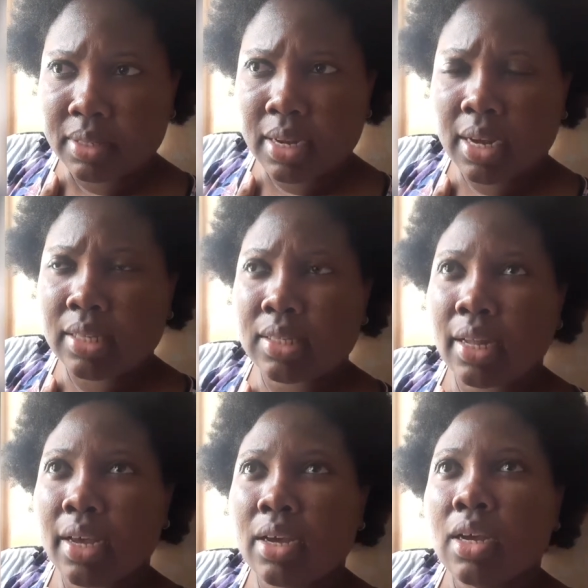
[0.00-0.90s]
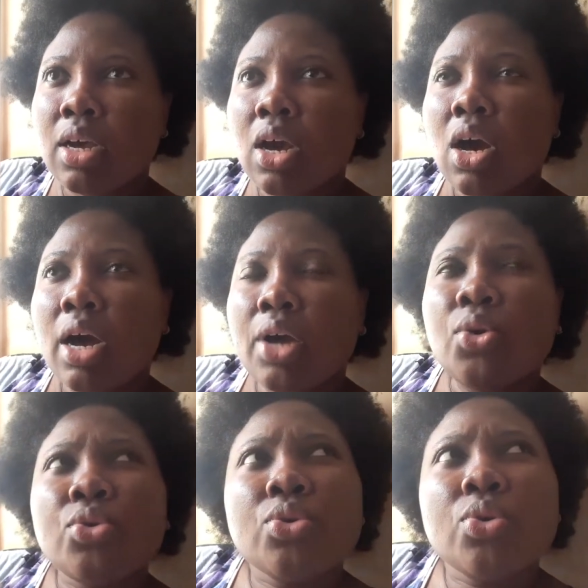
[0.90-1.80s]
Cause like I
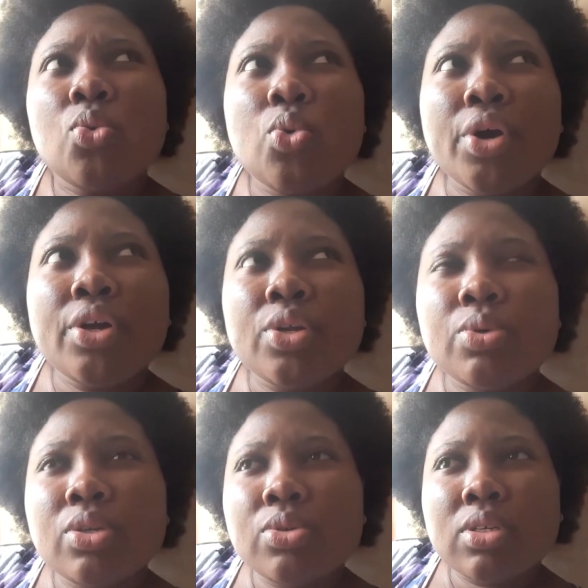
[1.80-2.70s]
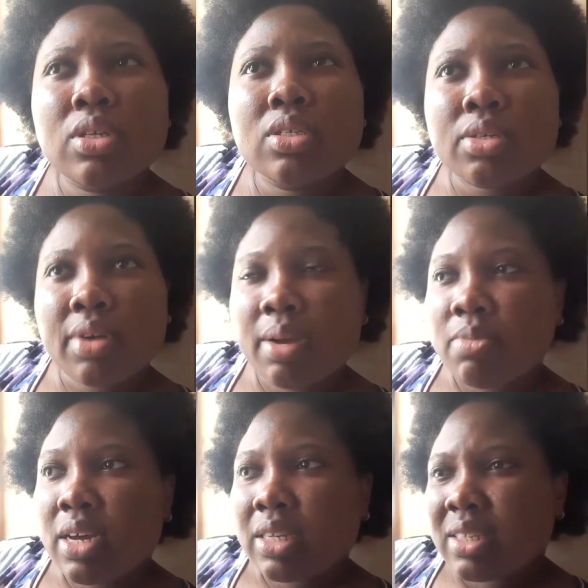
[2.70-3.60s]
don't know the word you would use to describe
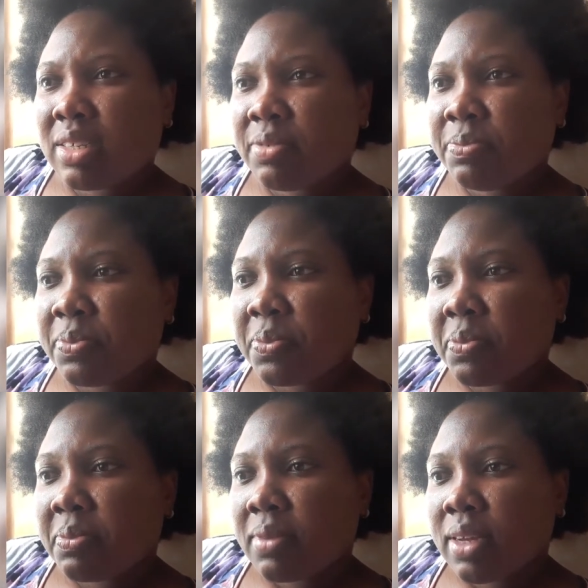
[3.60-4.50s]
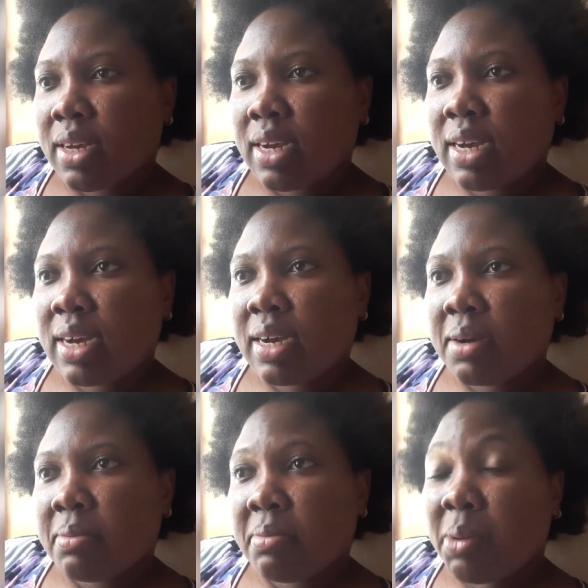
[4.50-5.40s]
that.
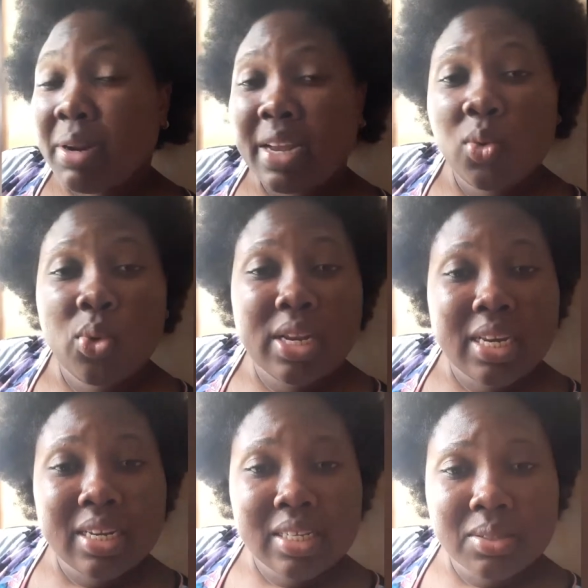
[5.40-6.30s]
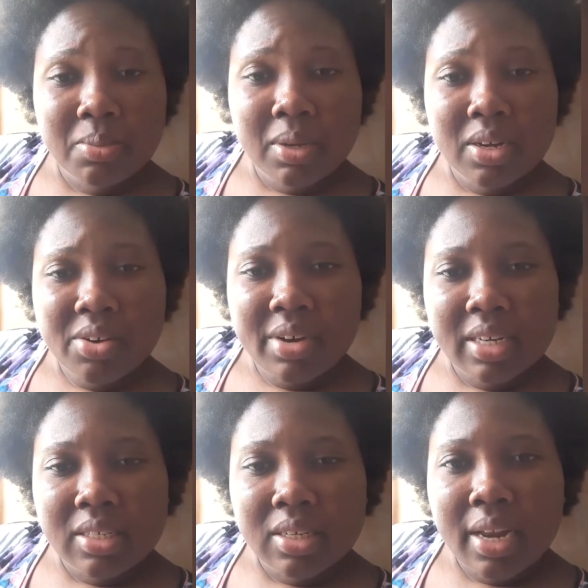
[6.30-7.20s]
Probably like the willingness to be
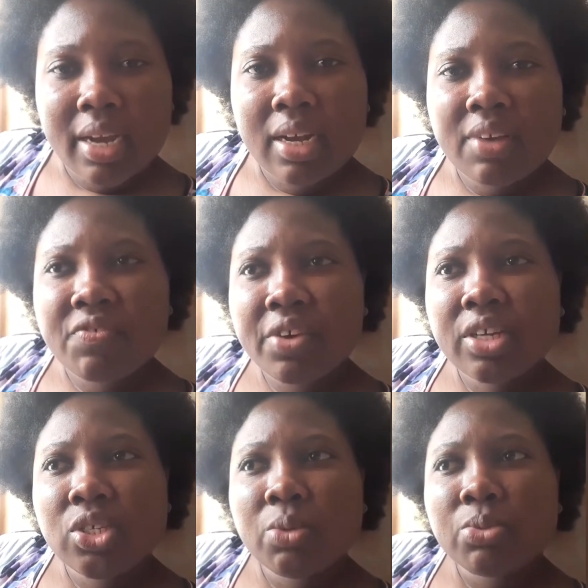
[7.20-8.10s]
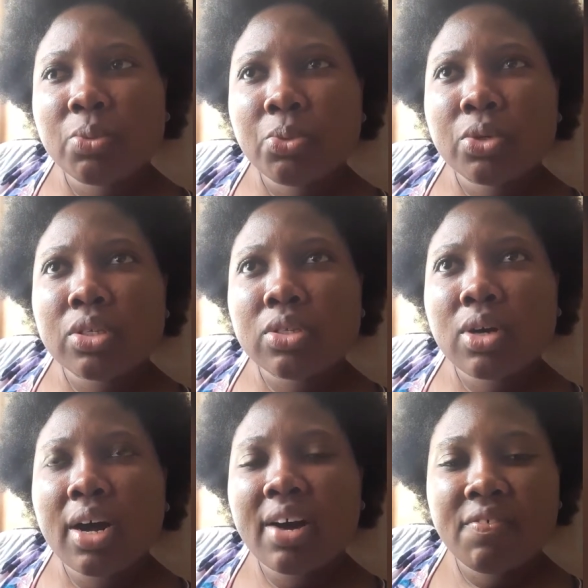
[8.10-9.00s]
corrected. Like a friendship supposed to
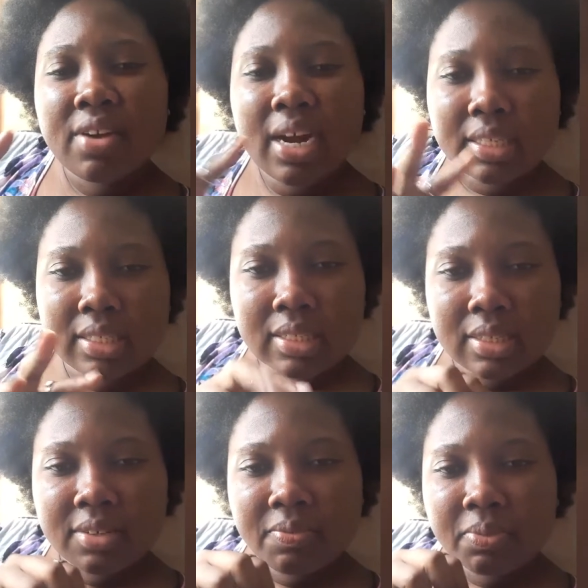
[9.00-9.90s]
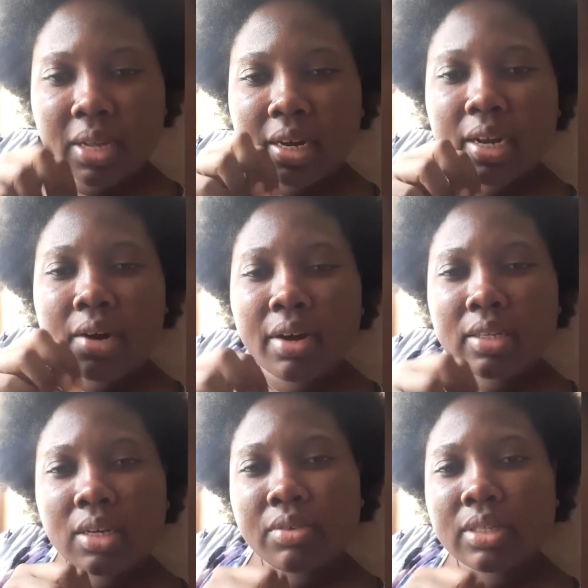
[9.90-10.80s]
have that
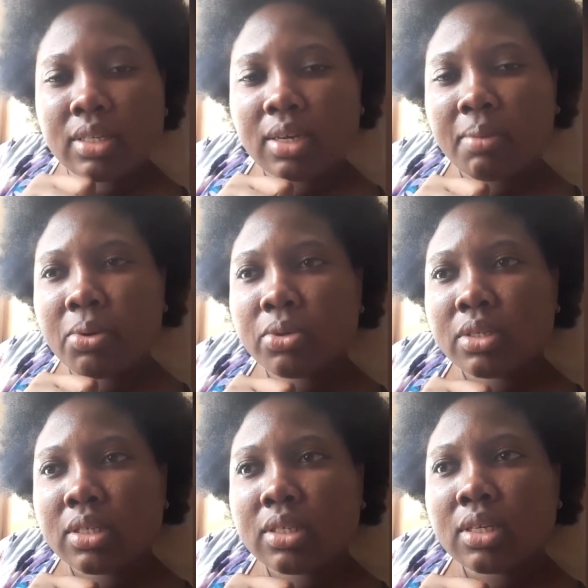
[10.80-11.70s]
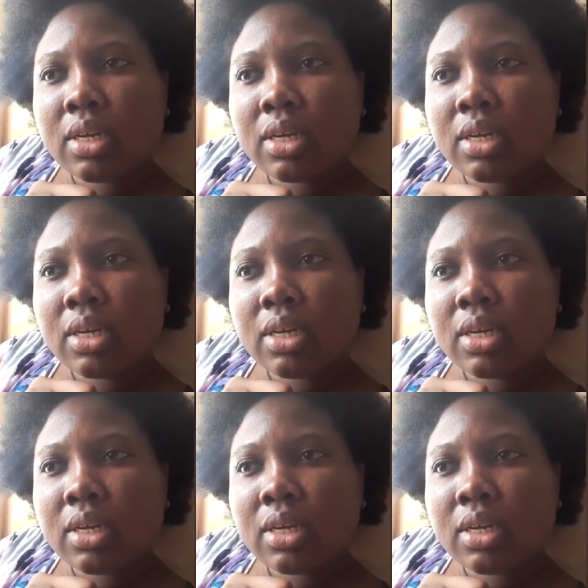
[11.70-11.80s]
characteristic about it.